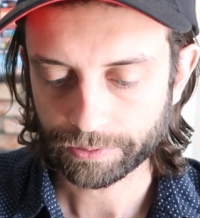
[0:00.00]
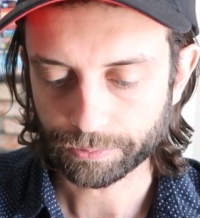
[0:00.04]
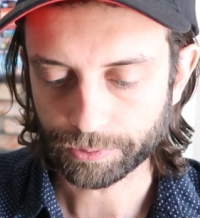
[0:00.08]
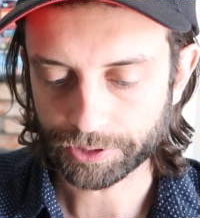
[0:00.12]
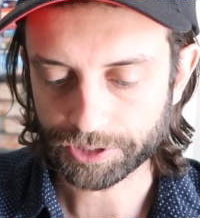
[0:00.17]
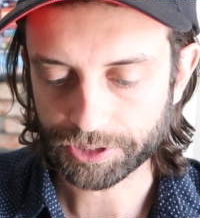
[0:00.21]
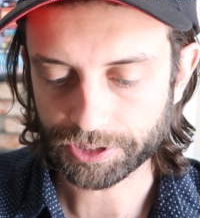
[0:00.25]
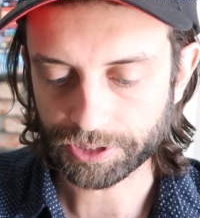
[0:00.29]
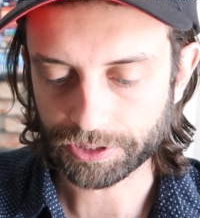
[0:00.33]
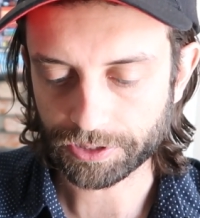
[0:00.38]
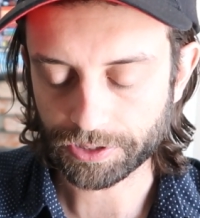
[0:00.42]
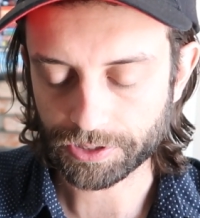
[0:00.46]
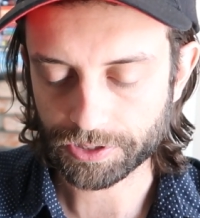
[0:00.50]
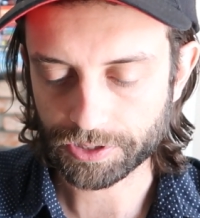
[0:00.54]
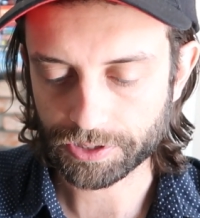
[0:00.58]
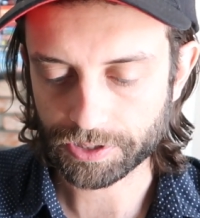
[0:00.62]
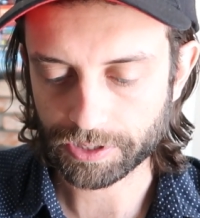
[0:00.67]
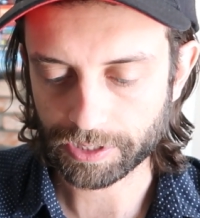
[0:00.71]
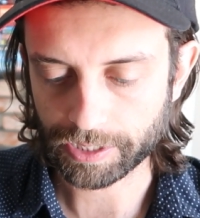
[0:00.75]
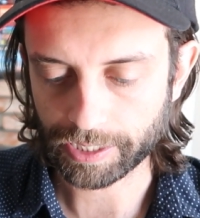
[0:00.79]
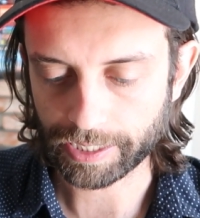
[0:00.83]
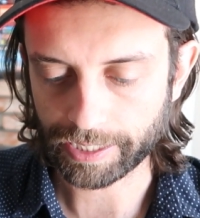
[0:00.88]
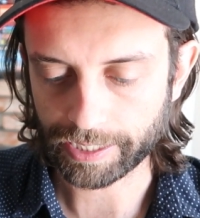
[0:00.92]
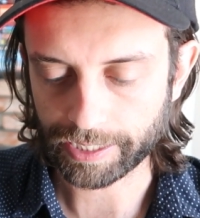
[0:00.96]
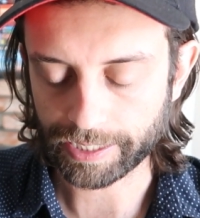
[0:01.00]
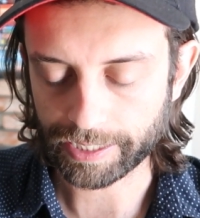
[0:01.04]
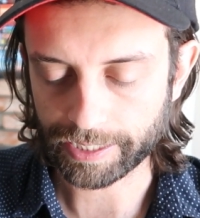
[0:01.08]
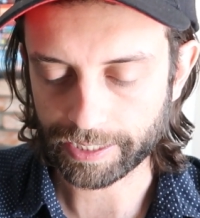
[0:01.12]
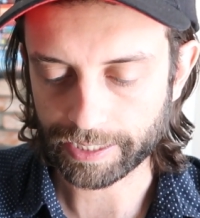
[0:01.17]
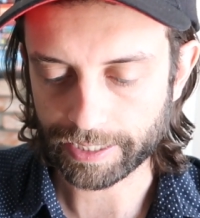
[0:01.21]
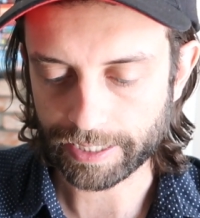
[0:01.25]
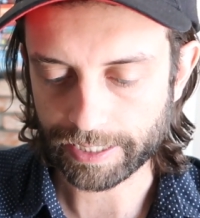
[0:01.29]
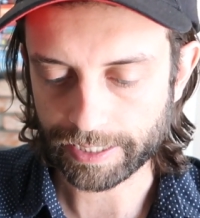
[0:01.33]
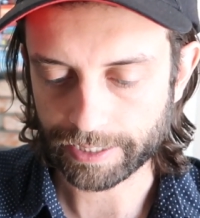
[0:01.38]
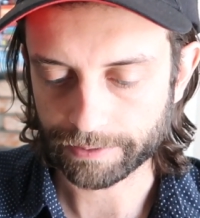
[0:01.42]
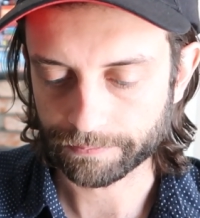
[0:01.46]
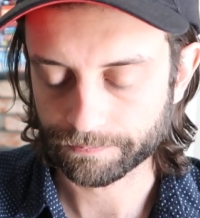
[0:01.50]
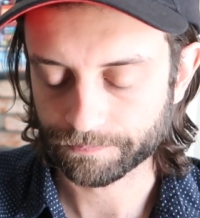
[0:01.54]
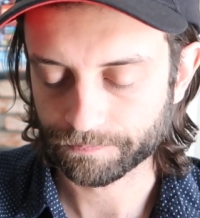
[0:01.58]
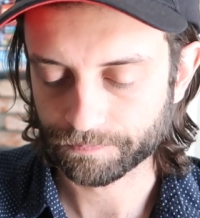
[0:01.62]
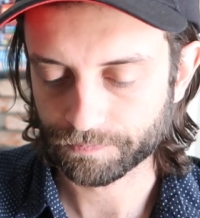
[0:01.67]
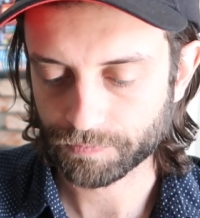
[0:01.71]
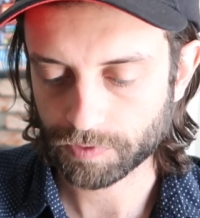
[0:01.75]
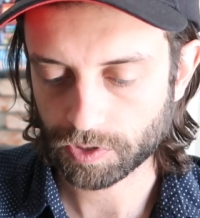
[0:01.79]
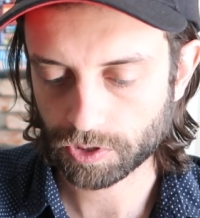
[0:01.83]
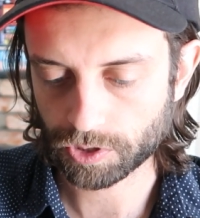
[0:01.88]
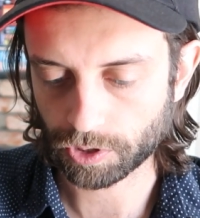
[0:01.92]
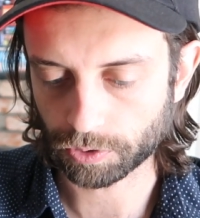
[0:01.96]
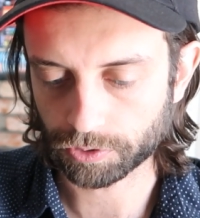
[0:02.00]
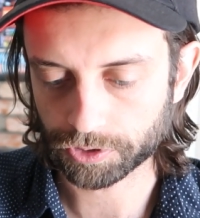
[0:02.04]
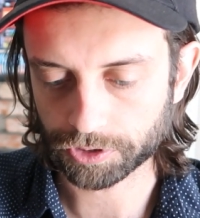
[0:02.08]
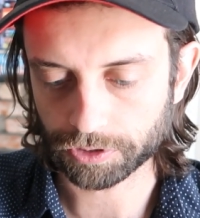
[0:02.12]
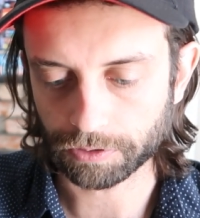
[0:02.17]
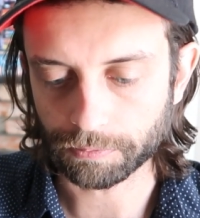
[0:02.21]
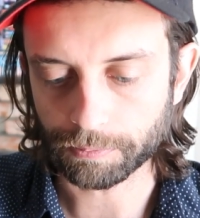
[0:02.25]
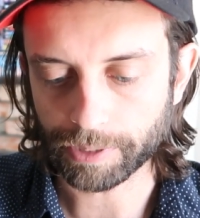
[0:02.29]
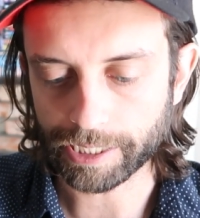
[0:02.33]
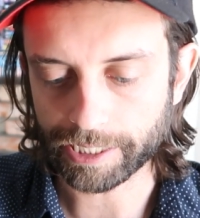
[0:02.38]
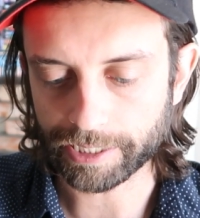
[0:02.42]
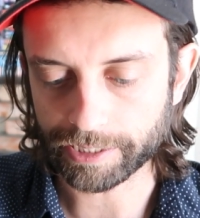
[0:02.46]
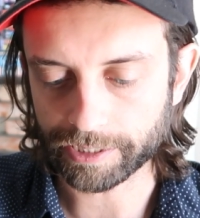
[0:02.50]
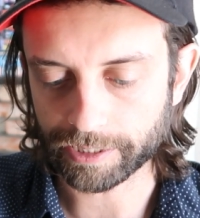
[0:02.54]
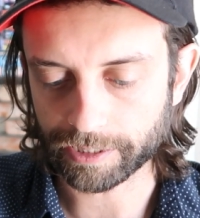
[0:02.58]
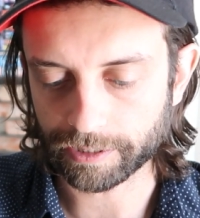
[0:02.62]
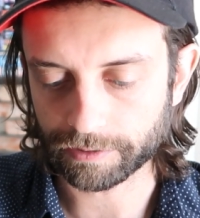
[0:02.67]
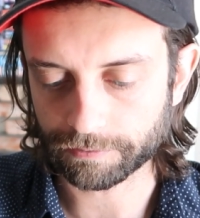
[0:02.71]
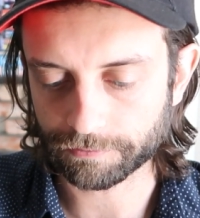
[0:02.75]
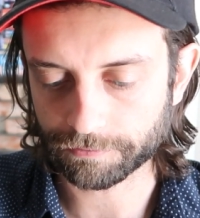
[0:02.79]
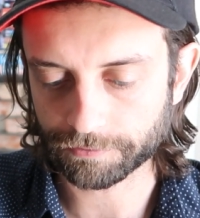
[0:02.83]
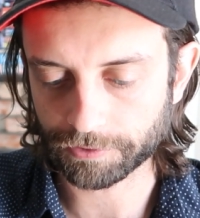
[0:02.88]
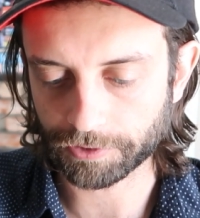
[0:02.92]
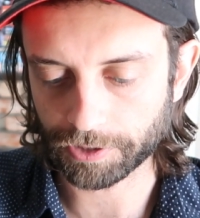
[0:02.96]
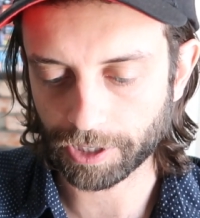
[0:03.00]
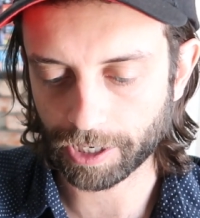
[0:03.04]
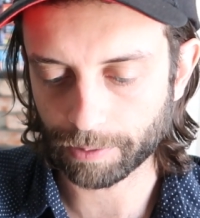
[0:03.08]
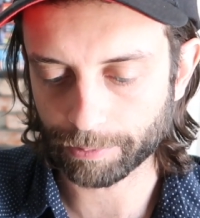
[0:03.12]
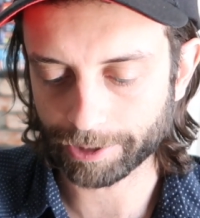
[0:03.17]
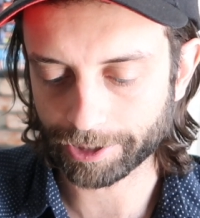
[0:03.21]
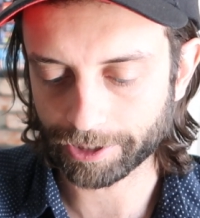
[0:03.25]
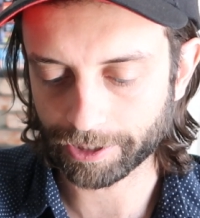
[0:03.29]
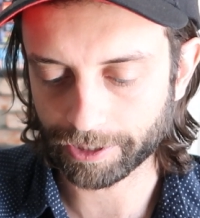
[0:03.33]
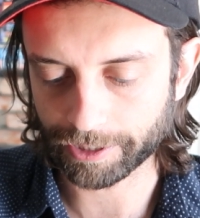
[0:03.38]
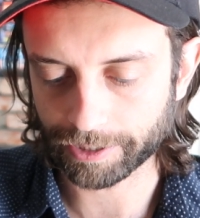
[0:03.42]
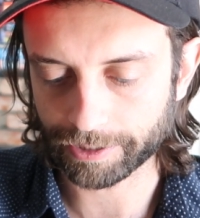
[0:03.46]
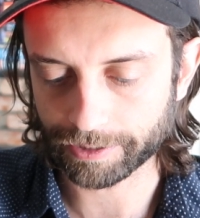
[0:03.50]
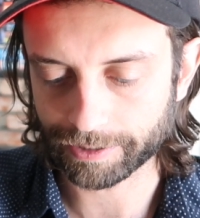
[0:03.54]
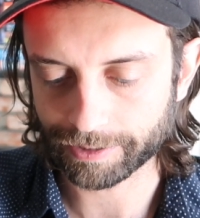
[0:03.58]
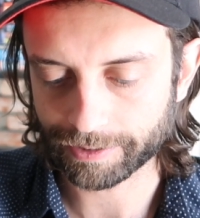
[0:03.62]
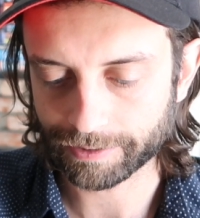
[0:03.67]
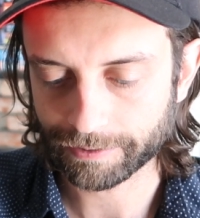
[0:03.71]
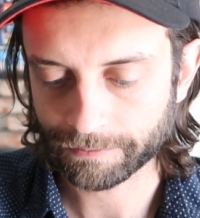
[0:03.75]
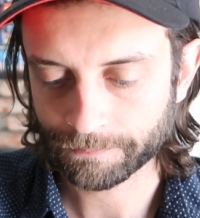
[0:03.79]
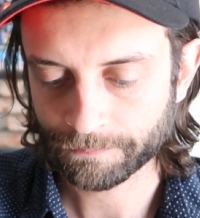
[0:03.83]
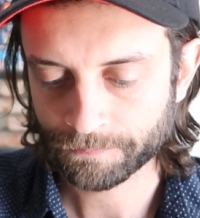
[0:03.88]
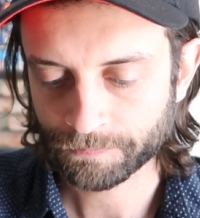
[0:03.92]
which is a social media phenomenon.